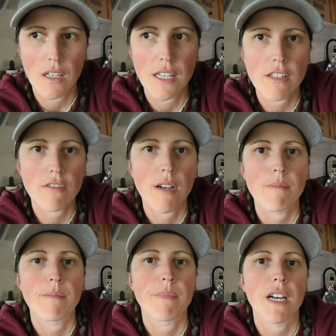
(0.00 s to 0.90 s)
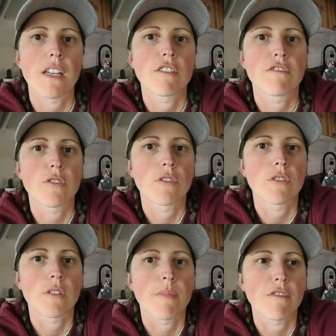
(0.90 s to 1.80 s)
an Instagram page
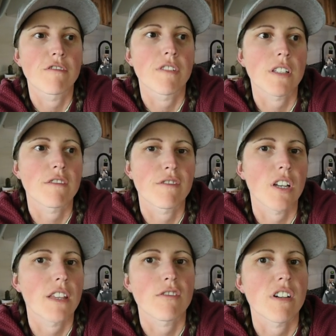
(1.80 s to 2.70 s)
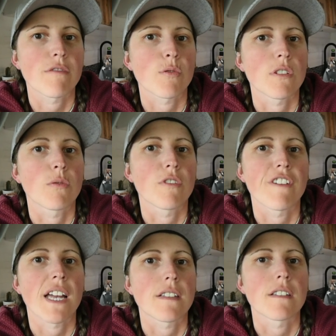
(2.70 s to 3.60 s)
for the both of us for like the travels and all the
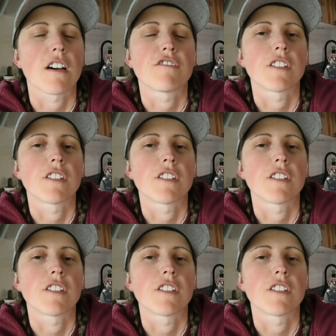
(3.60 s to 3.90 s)
van stuff,